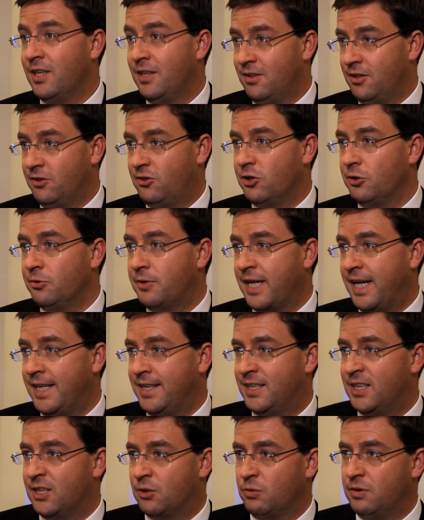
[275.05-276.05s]
The two
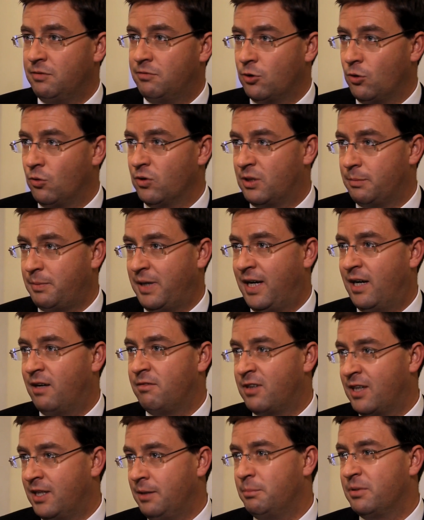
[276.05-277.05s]
cases we've talked about are
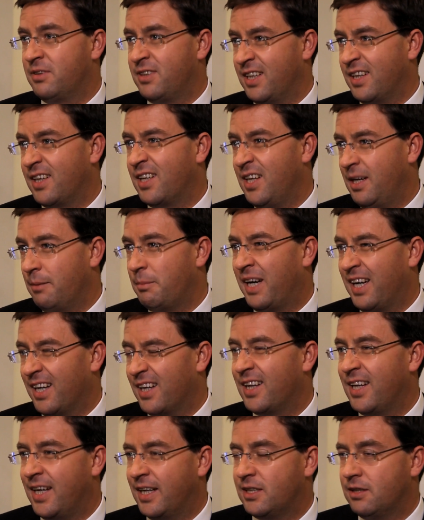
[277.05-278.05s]
very particularly about
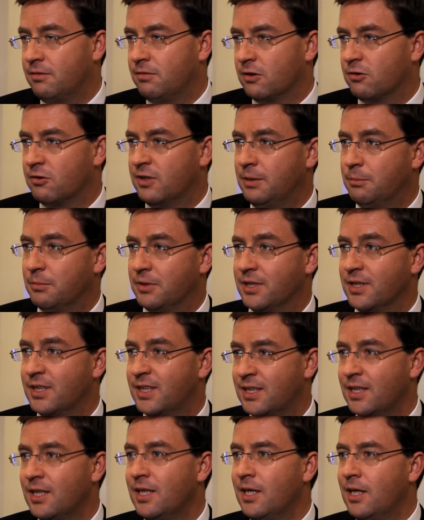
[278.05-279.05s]
collective agreements,